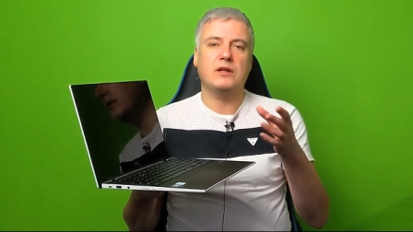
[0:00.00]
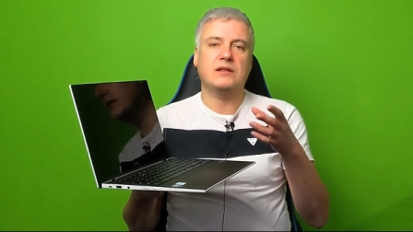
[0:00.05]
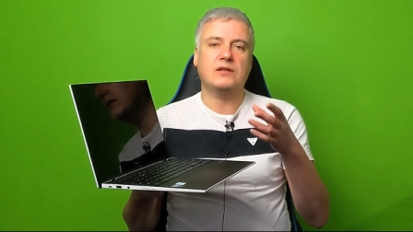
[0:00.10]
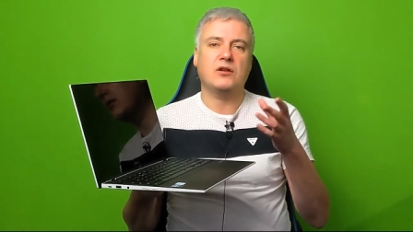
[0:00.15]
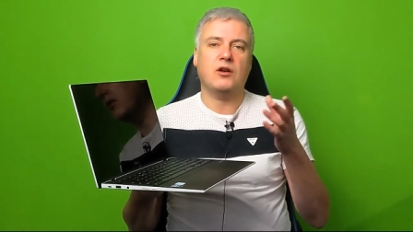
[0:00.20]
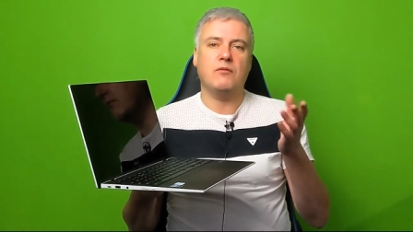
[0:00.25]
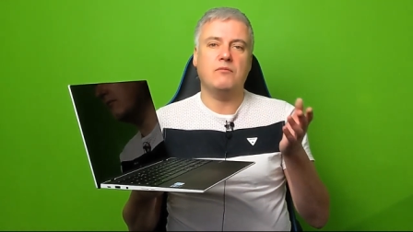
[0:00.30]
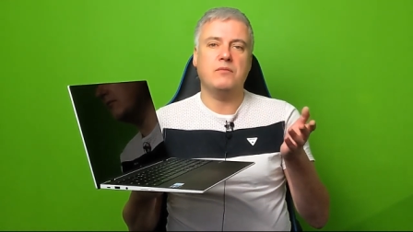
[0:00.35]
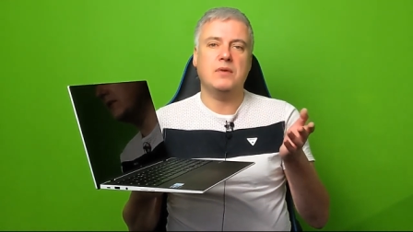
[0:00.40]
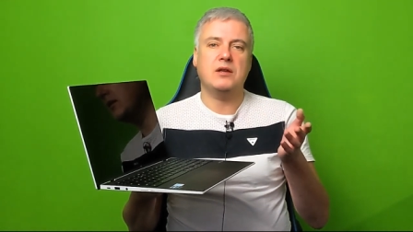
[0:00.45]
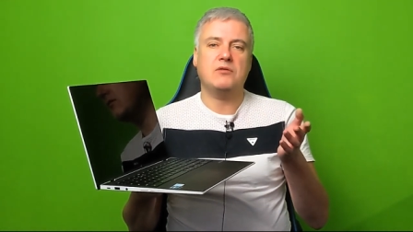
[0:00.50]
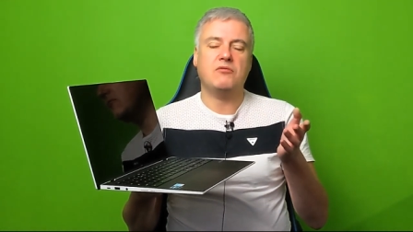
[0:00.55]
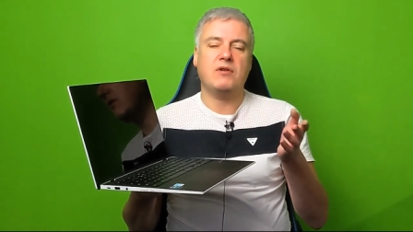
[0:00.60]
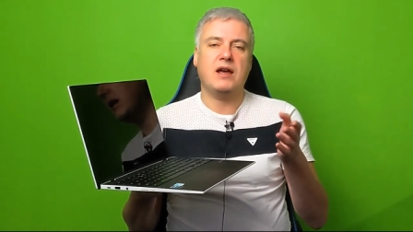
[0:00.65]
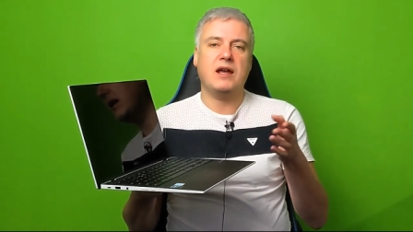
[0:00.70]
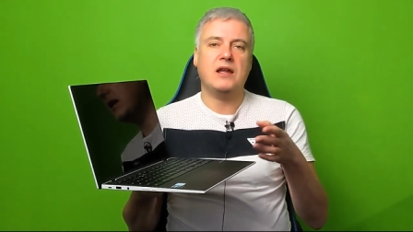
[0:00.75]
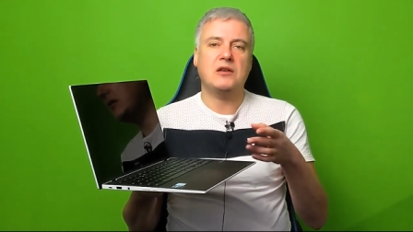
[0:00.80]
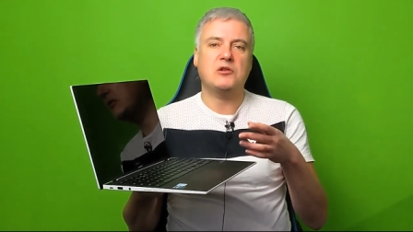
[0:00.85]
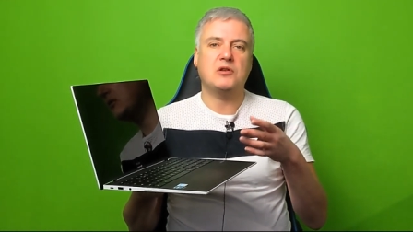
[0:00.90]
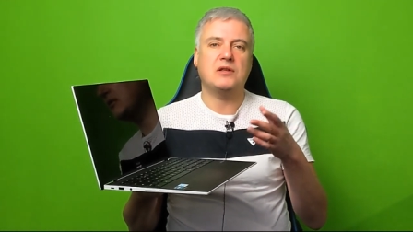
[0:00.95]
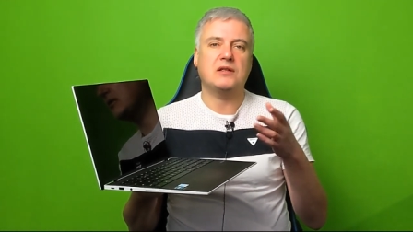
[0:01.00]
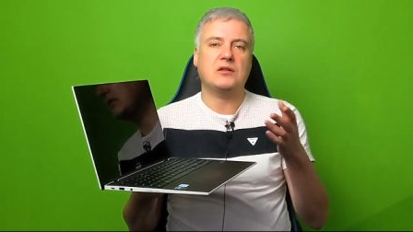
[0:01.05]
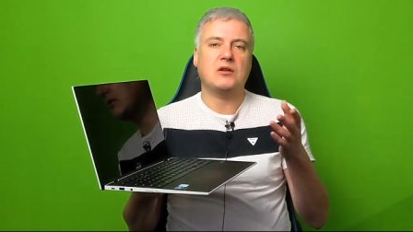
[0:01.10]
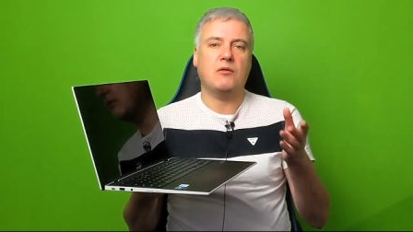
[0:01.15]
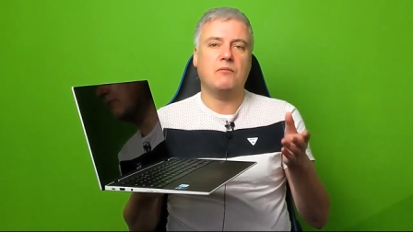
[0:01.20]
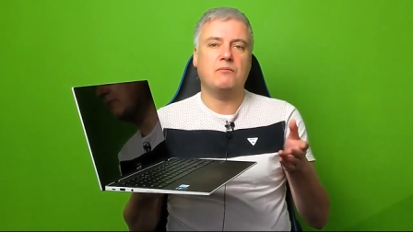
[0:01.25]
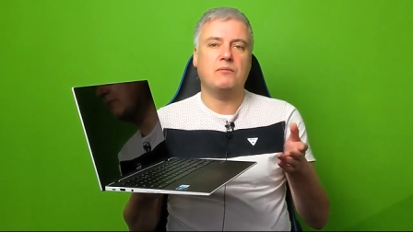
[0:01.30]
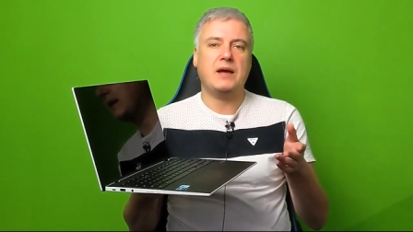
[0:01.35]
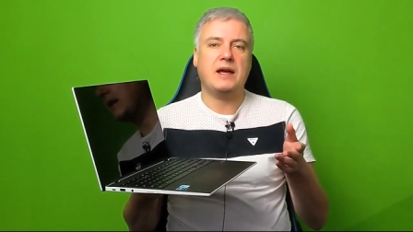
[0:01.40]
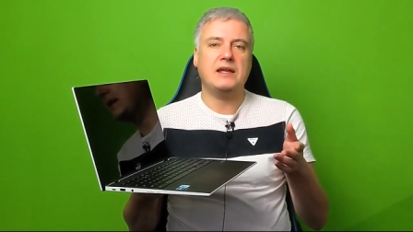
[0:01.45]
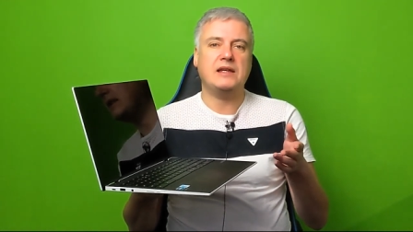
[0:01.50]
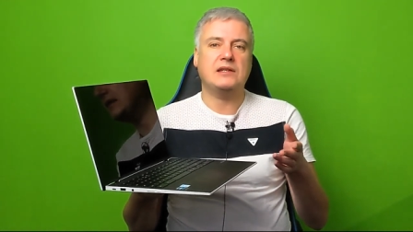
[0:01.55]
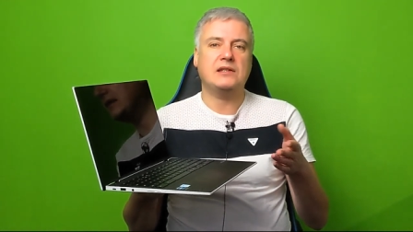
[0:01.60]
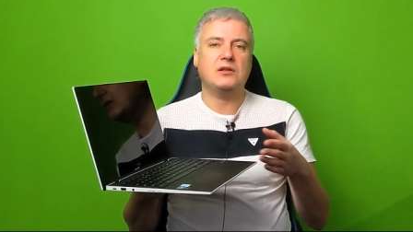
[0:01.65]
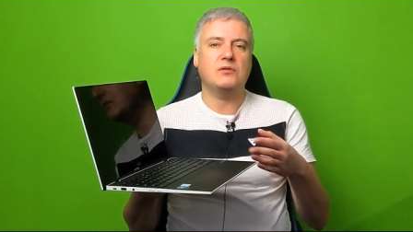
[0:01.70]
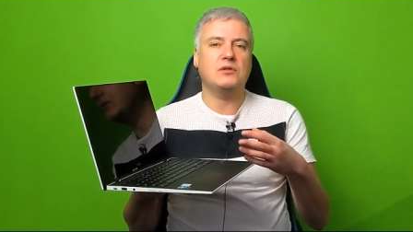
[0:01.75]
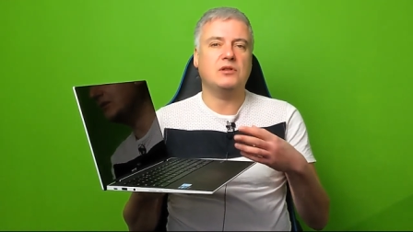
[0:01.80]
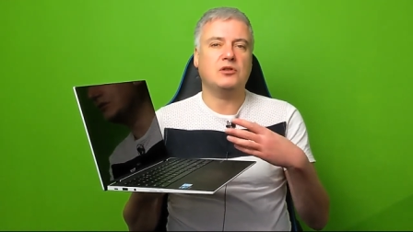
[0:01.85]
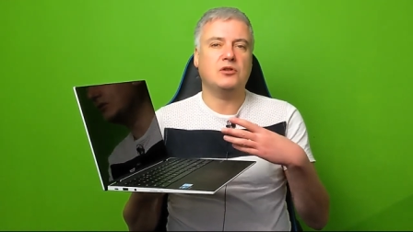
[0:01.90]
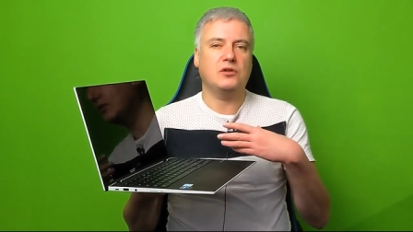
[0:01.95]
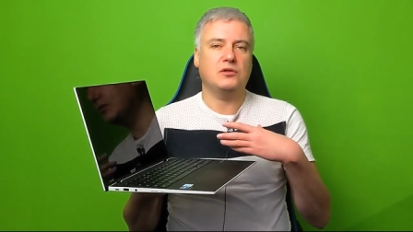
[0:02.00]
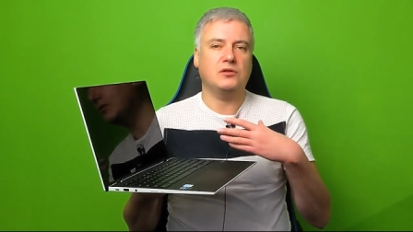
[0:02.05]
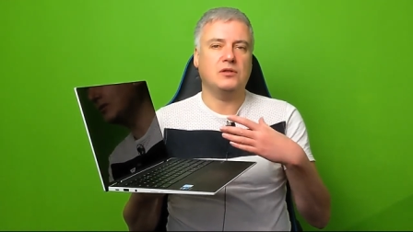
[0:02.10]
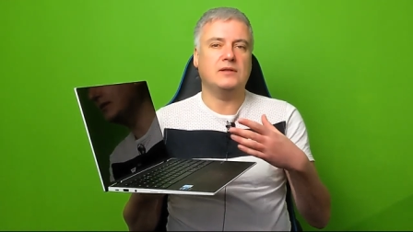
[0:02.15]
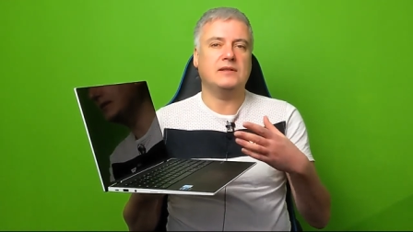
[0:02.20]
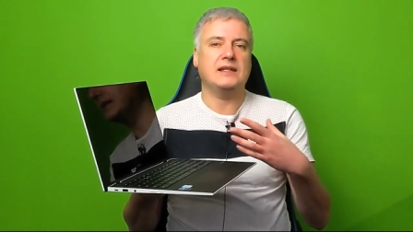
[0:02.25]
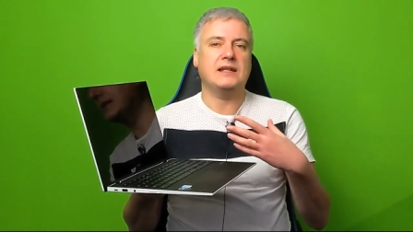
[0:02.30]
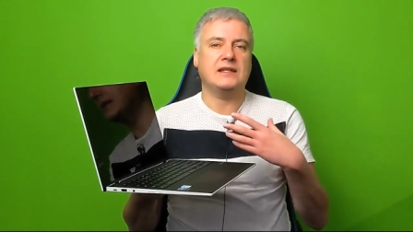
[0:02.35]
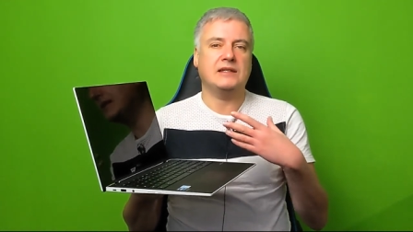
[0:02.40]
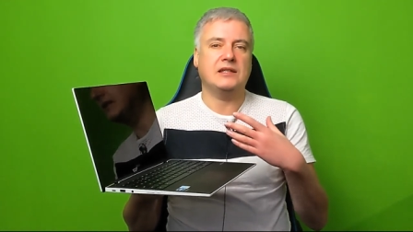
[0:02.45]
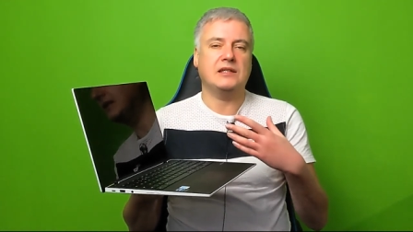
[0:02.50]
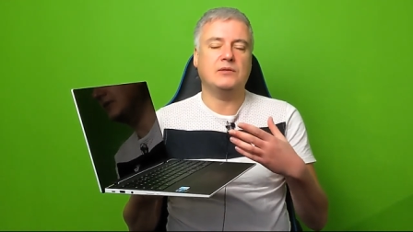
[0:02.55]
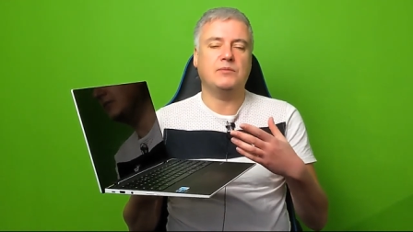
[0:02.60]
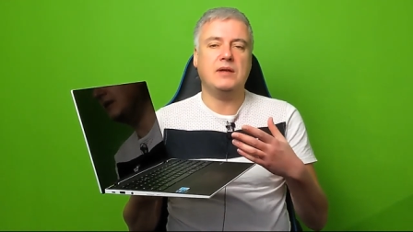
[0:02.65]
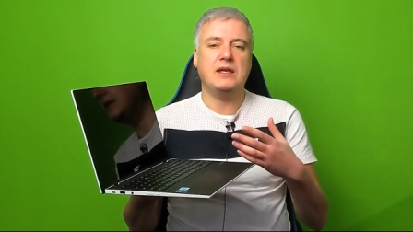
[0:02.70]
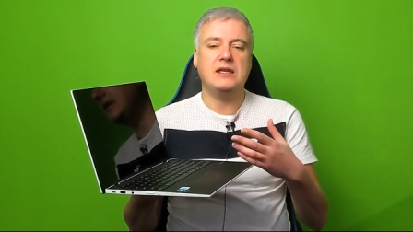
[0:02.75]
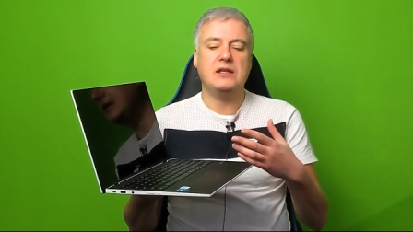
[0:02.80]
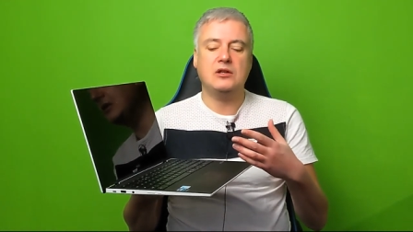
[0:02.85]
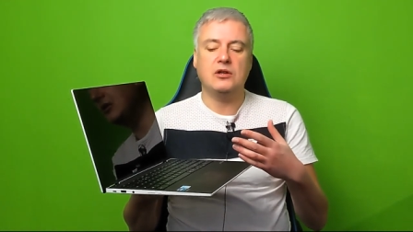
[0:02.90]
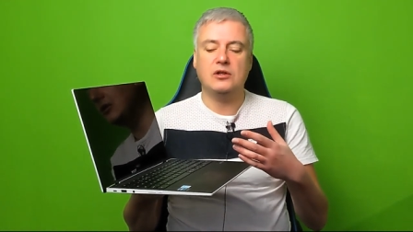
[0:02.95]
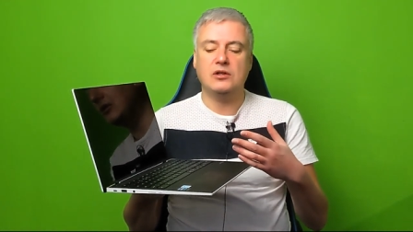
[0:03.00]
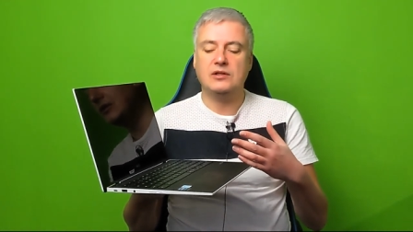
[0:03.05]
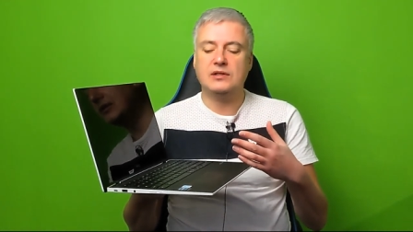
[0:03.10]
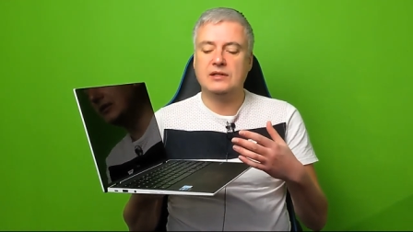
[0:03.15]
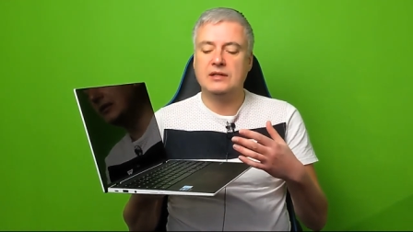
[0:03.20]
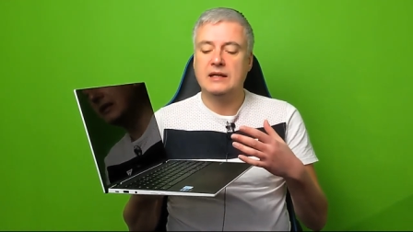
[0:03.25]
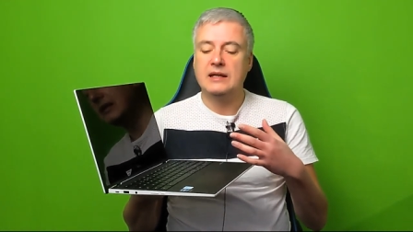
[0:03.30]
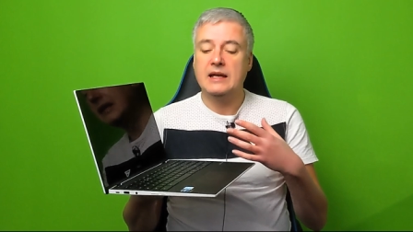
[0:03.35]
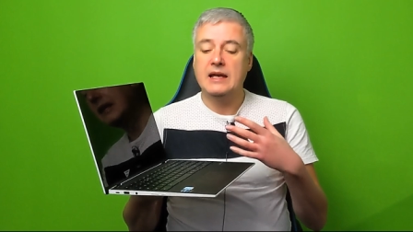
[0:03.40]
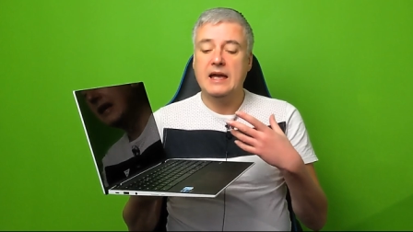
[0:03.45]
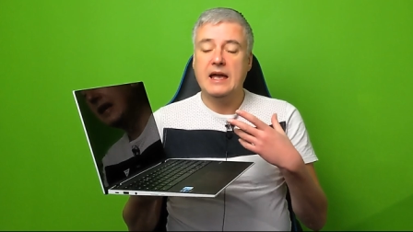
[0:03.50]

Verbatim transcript: it's got mid-range, and it's got bass, so it's good to test the speakers.